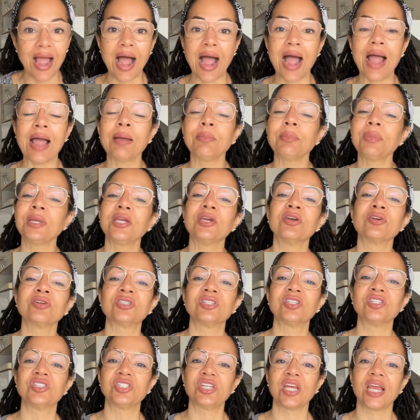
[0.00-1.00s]
I'm here
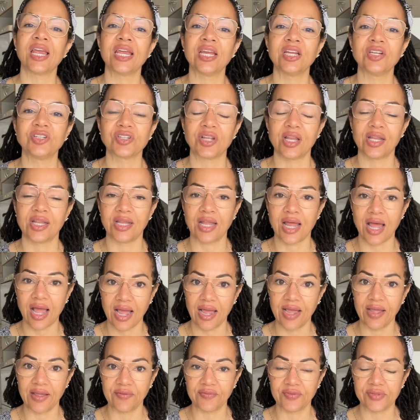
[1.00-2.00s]
to change
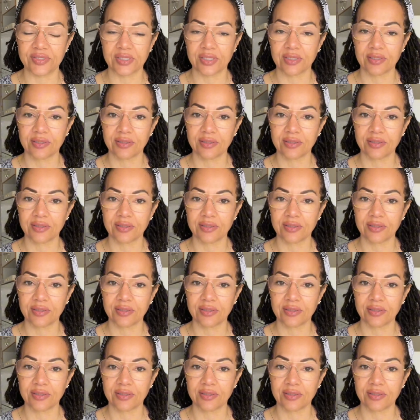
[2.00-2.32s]
lives.